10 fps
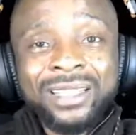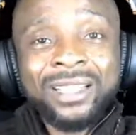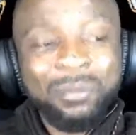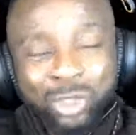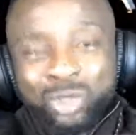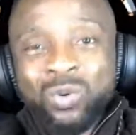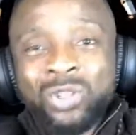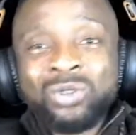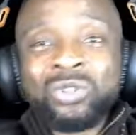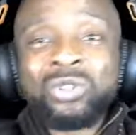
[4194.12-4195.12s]
but you want
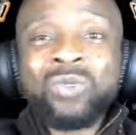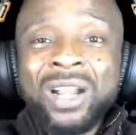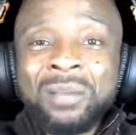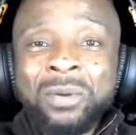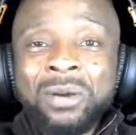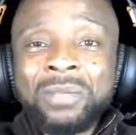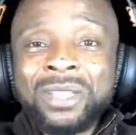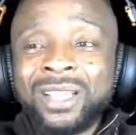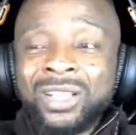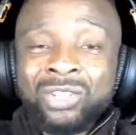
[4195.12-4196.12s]
to do a
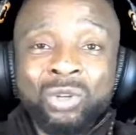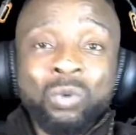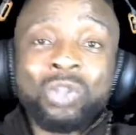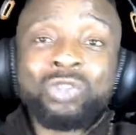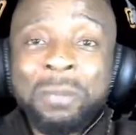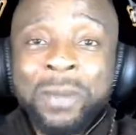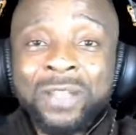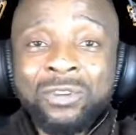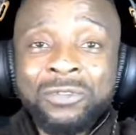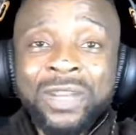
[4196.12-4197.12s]
republic. You don't want to be part
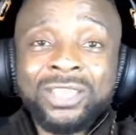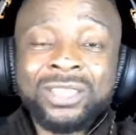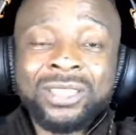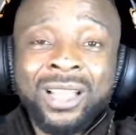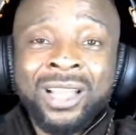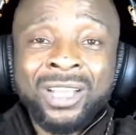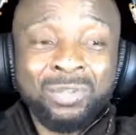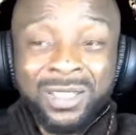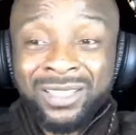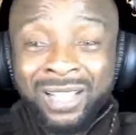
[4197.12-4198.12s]
of Nigeria. You
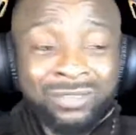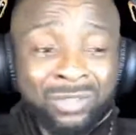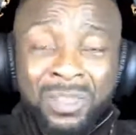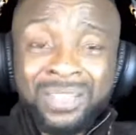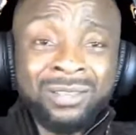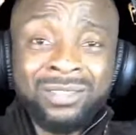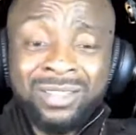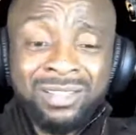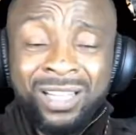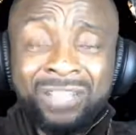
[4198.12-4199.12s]
better
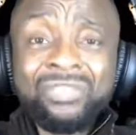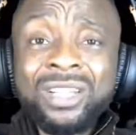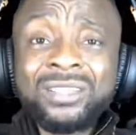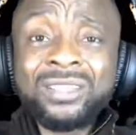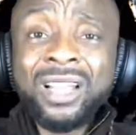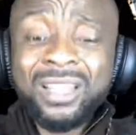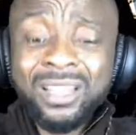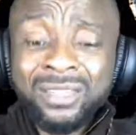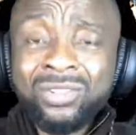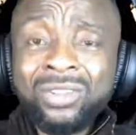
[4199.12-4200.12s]
stay straight and let
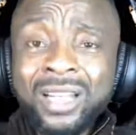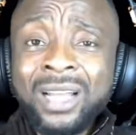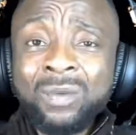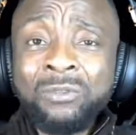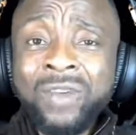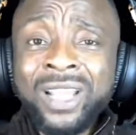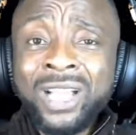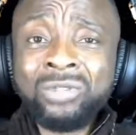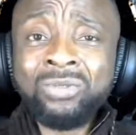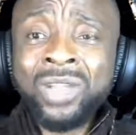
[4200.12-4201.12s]
the thunder that will fire
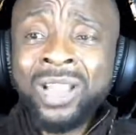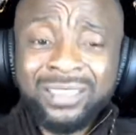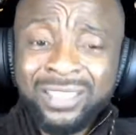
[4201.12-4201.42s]
you. Let it